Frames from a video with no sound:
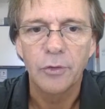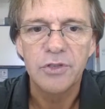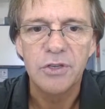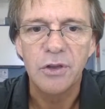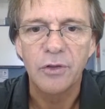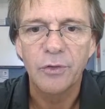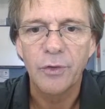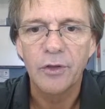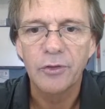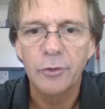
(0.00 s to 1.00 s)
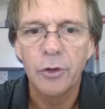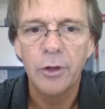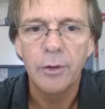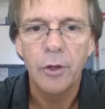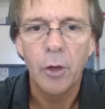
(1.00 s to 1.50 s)
according to Newton's first
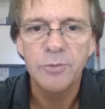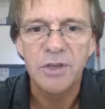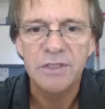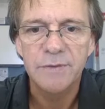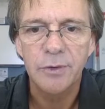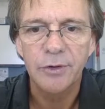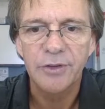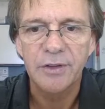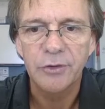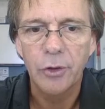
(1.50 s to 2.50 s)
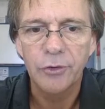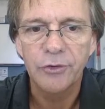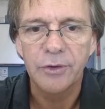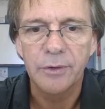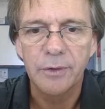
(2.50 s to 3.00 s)
law, object's velocity is
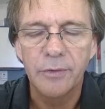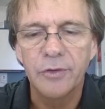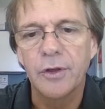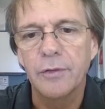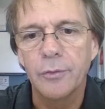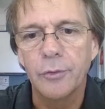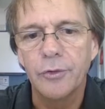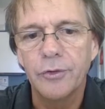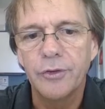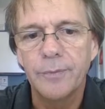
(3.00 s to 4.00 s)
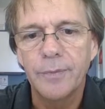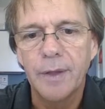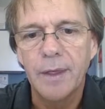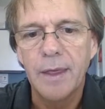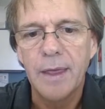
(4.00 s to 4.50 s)
constant if there's no forces.
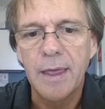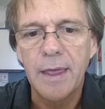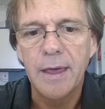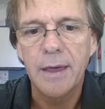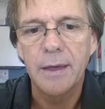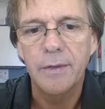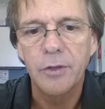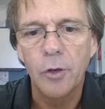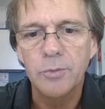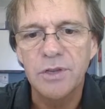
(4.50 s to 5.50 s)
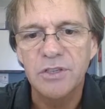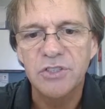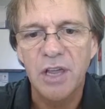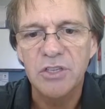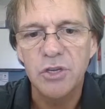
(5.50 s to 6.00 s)
Here, the
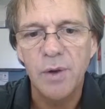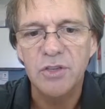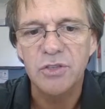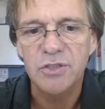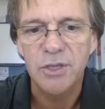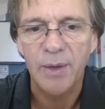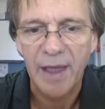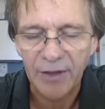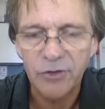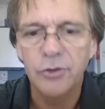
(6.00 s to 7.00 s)
object's changing direction, so it